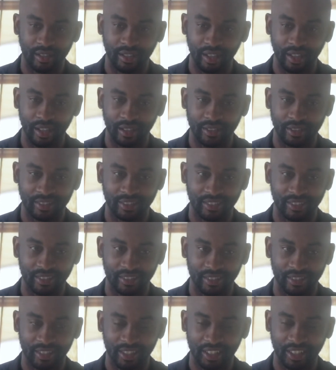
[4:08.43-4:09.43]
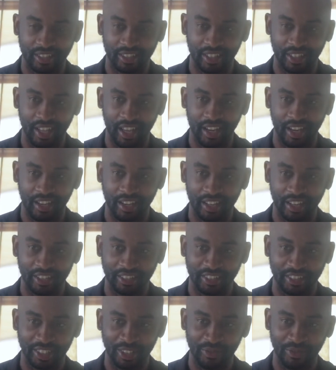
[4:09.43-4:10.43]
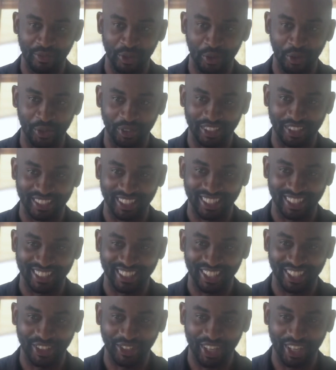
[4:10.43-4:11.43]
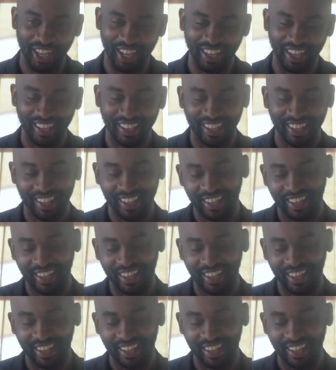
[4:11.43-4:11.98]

It takes a lot of energy and focus. I'll tell you that.